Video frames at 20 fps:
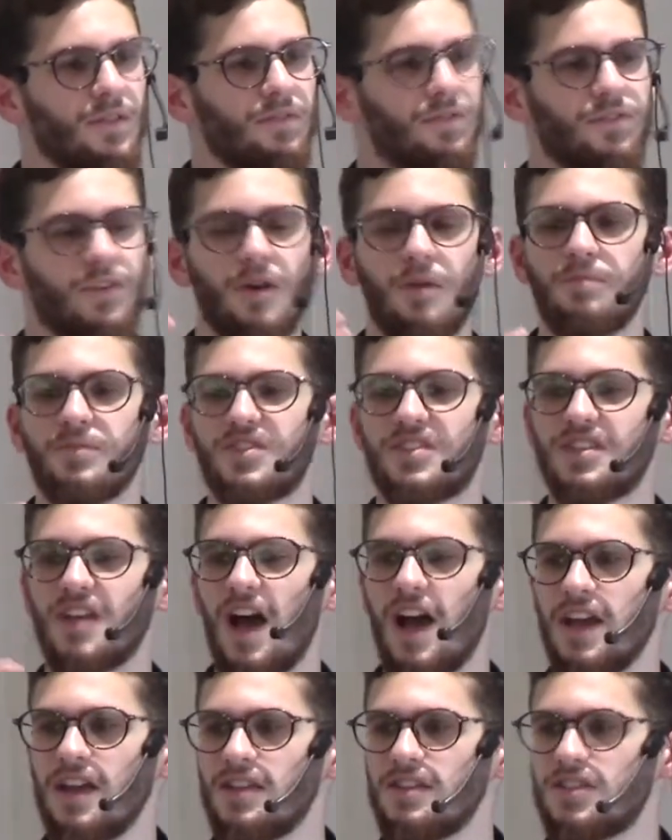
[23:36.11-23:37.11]
from
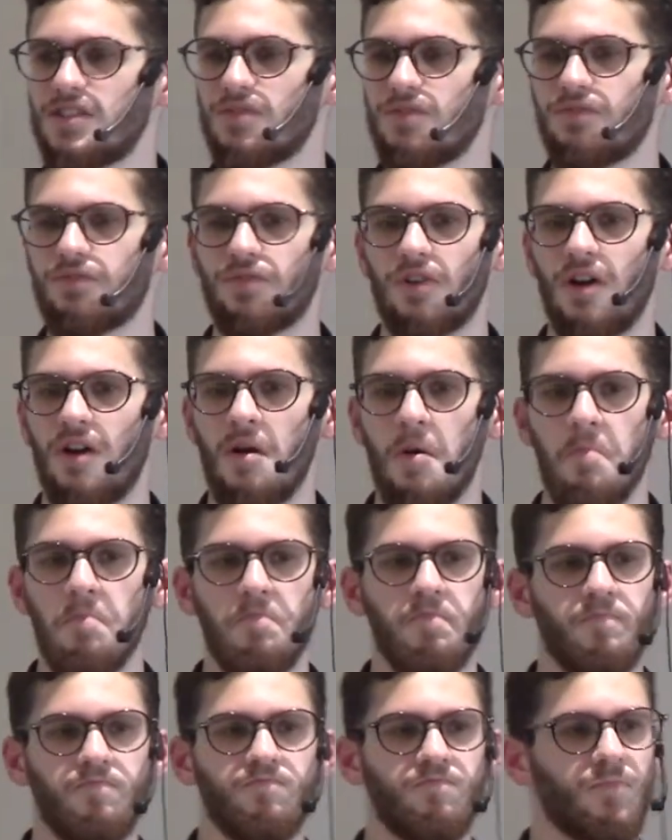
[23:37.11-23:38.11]
science, from
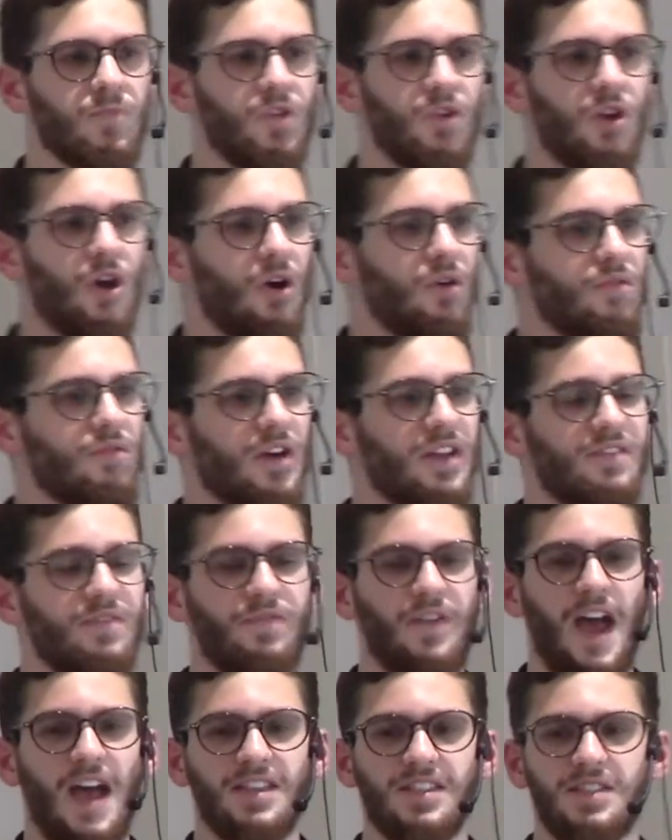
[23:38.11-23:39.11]

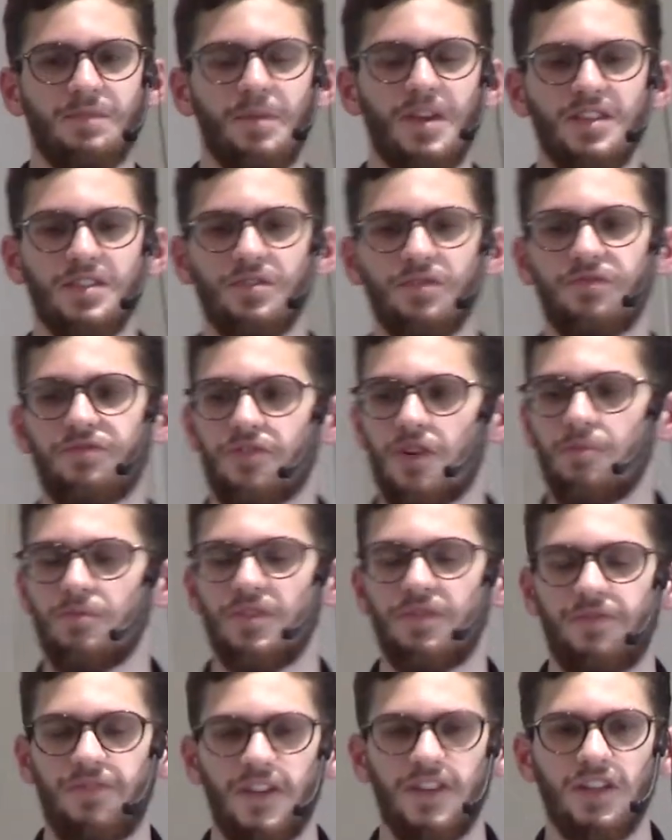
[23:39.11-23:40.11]
advancement, from
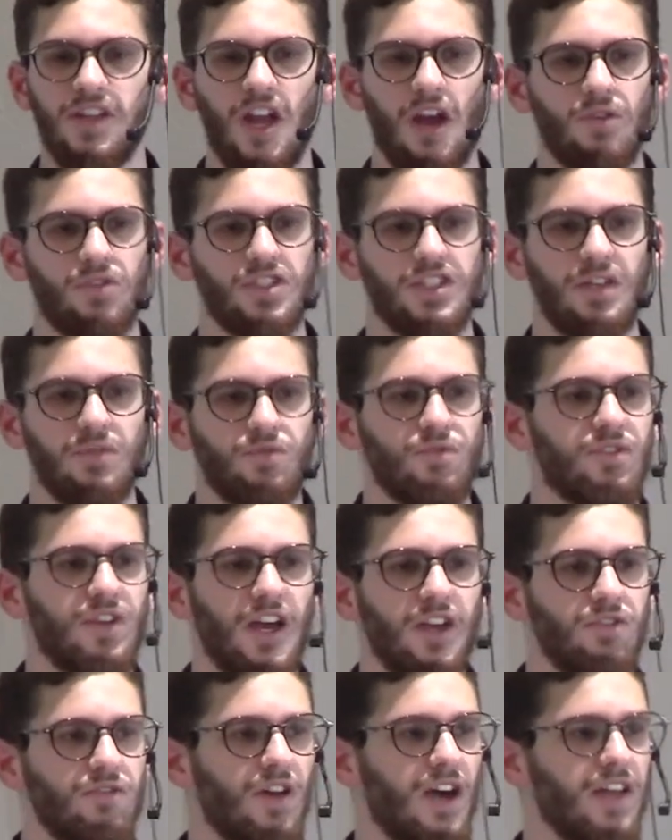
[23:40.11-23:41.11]
defending ourselves. We're
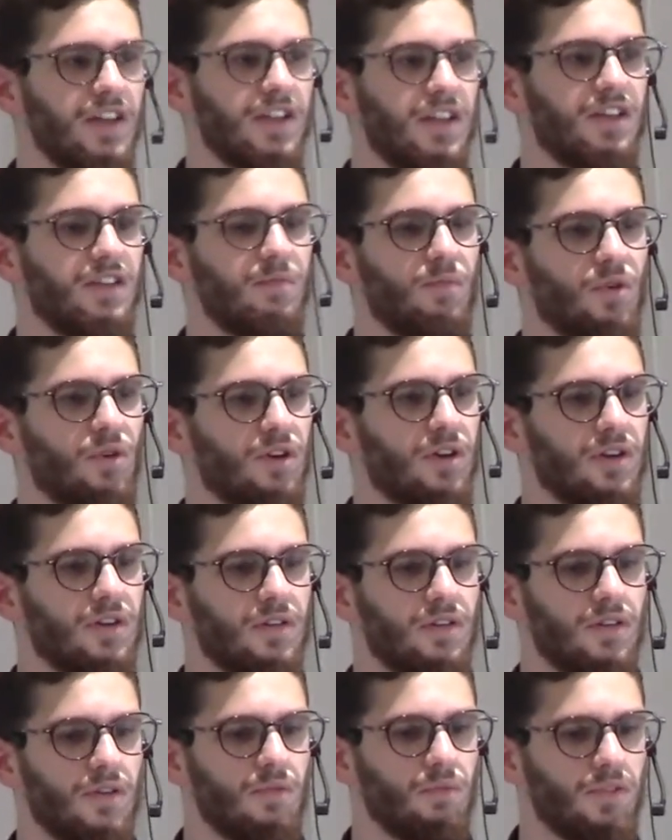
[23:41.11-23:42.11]
not united anymore.
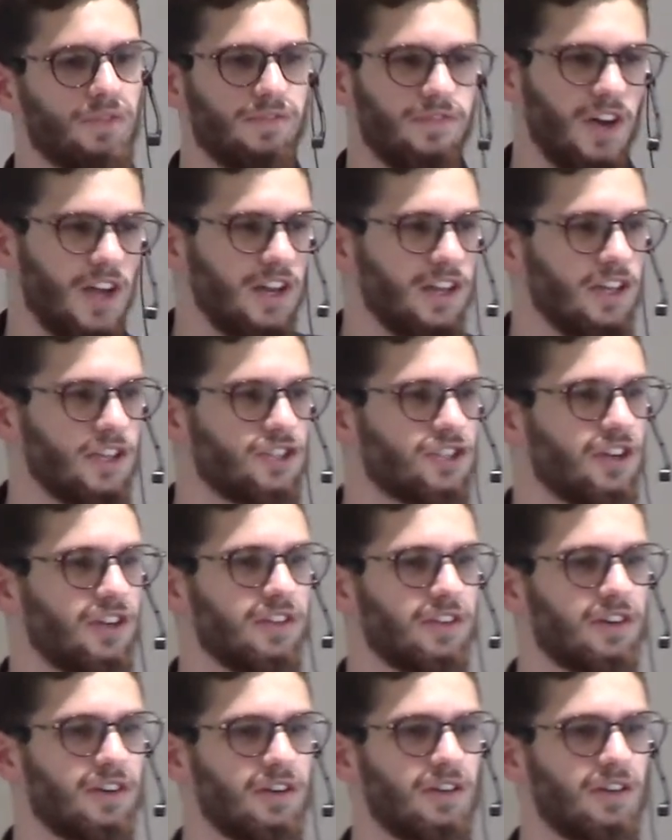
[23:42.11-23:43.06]
We're fighting each other.